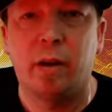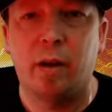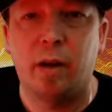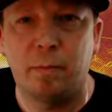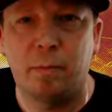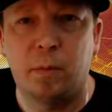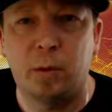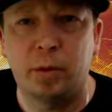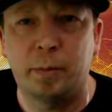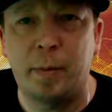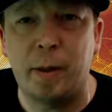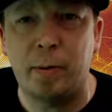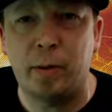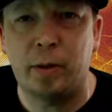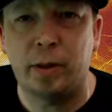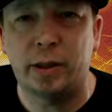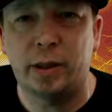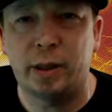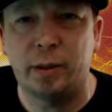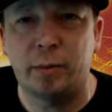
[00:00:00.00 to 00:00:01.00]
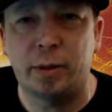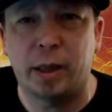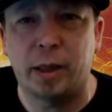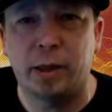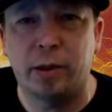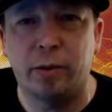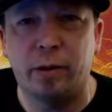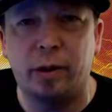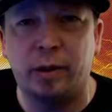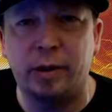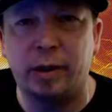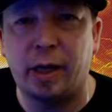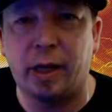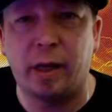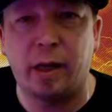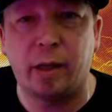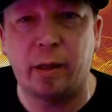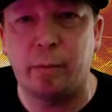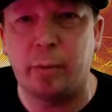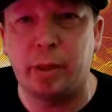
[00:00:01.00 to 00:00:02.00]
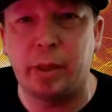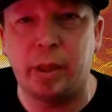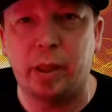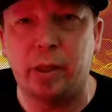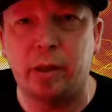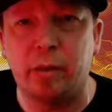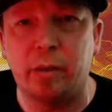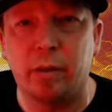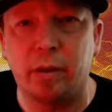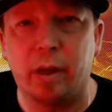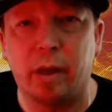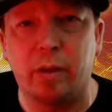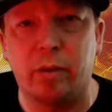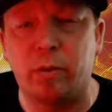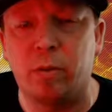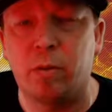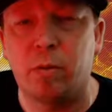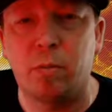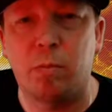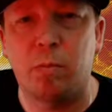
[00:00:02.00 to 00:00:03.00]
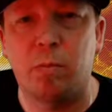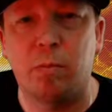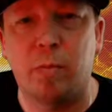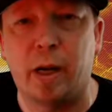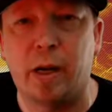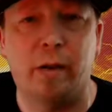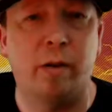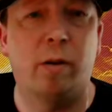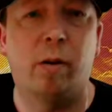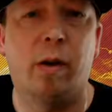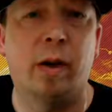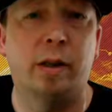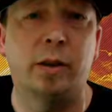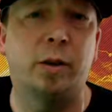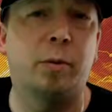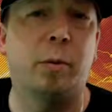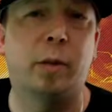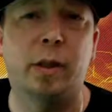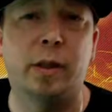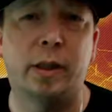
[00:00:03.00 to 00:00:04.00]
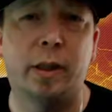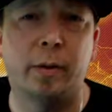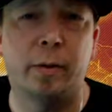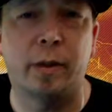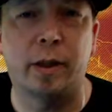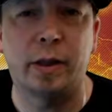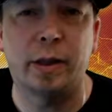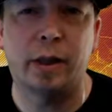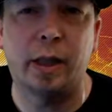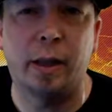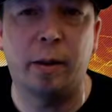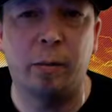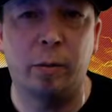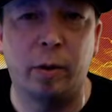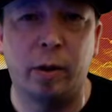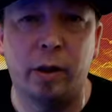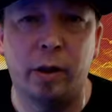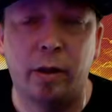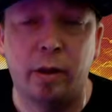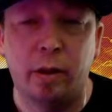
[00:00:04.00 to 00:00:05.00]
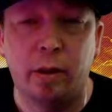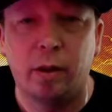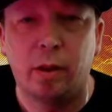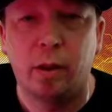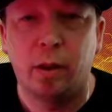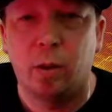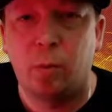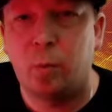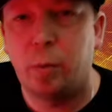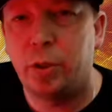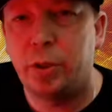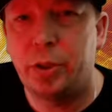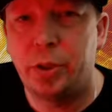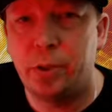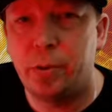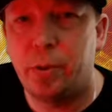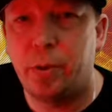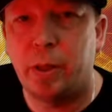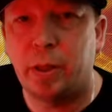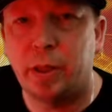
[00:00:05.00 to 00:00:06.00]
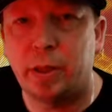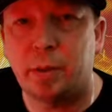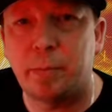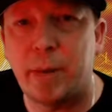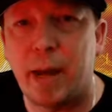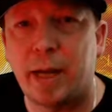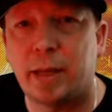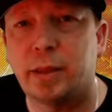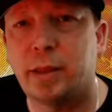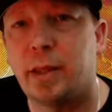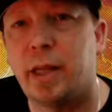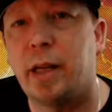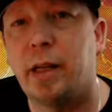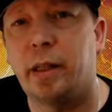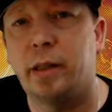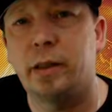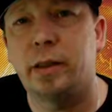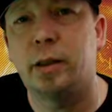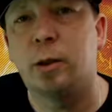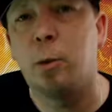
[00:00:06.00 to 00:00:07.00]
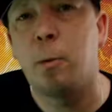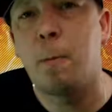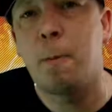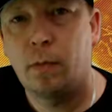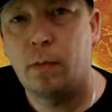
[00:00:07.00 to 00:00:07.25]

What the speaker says: Most people, it seems like, do it on 1080p. I don't know. I just wanted to see what this thing would do at its max settings.